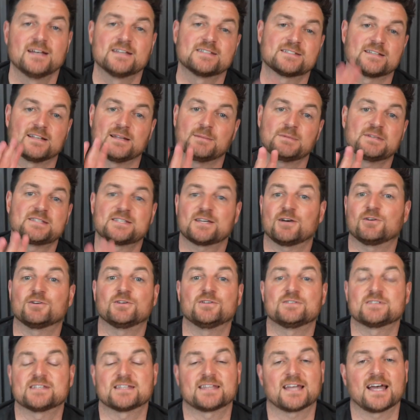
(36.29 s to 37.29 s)
So let me tell
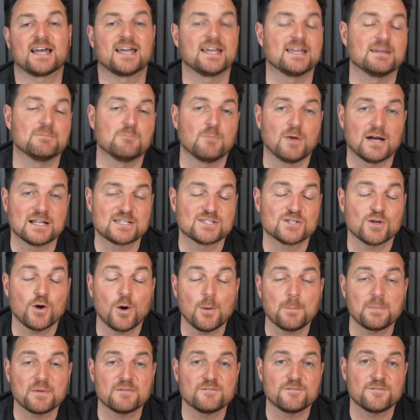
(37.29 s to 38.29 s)
you today my
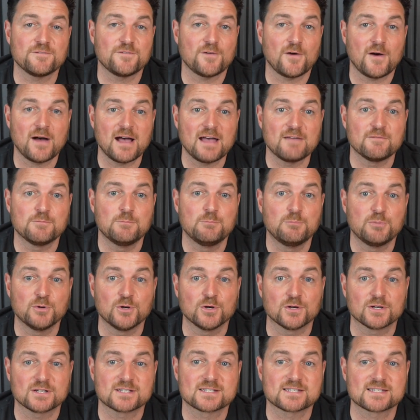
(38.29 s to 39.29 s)
top 5
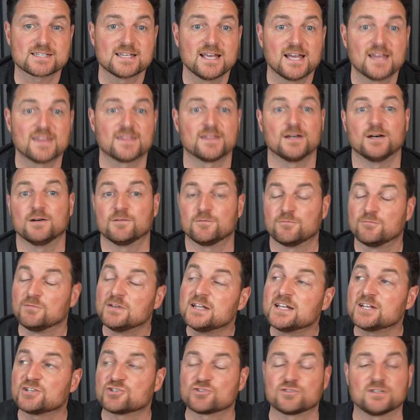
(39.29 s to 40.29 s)
books that have
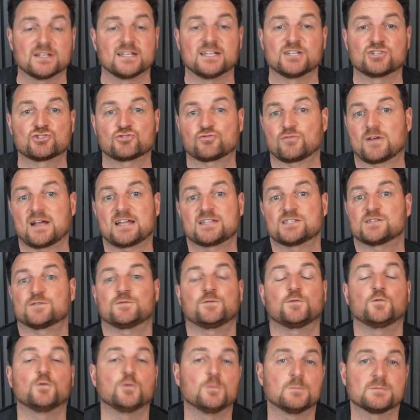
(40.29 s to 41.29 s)
literally
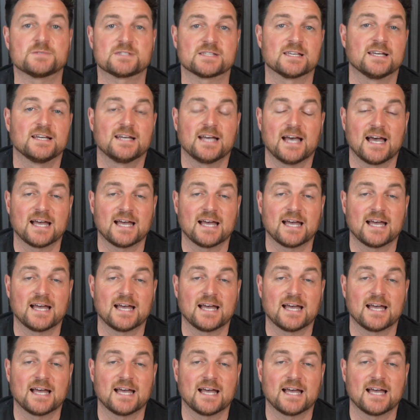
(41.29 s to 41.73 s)
transformed